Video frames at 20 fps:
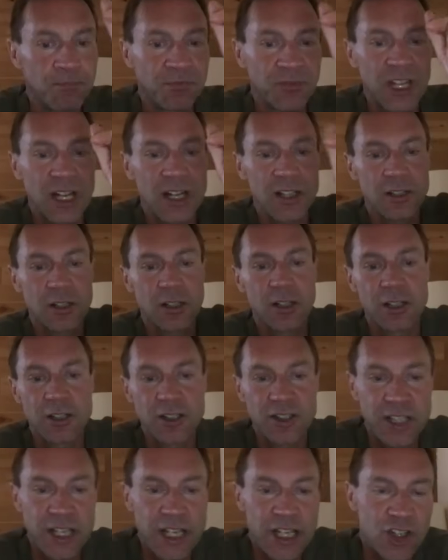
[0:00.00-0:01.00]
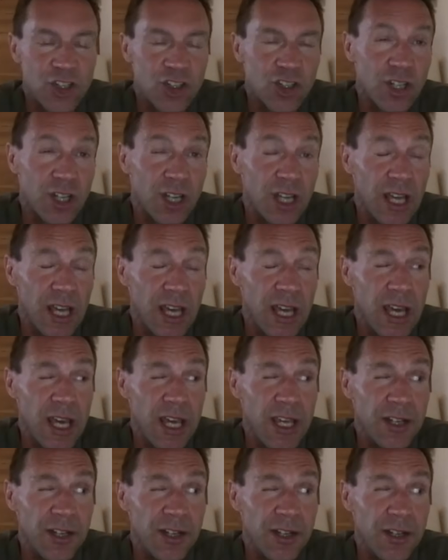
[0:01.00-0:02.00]
there's a stage
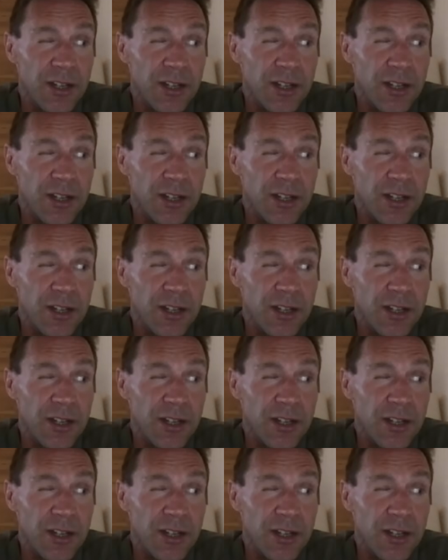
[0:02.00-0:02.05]
8,